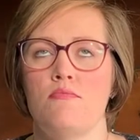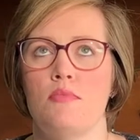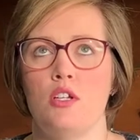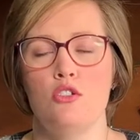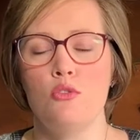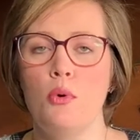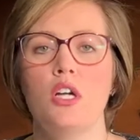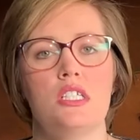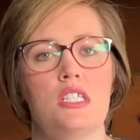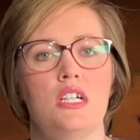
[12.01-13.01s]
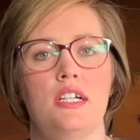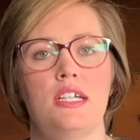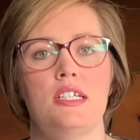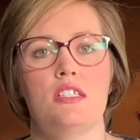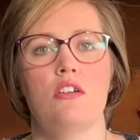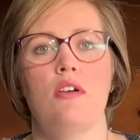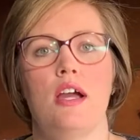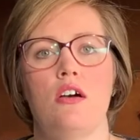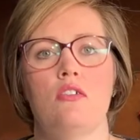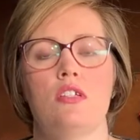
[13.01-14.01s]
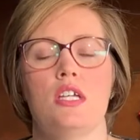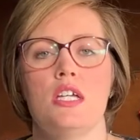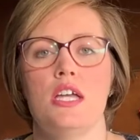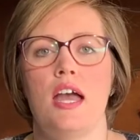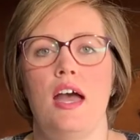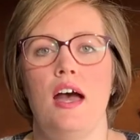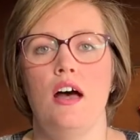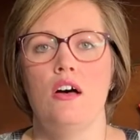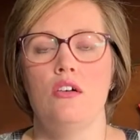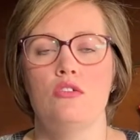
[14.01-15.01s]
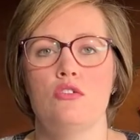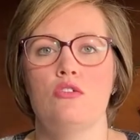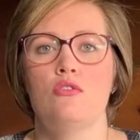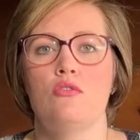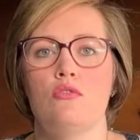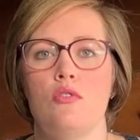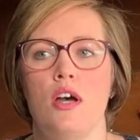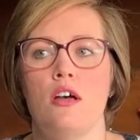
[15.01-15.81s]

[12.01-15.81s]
a two-part series around how to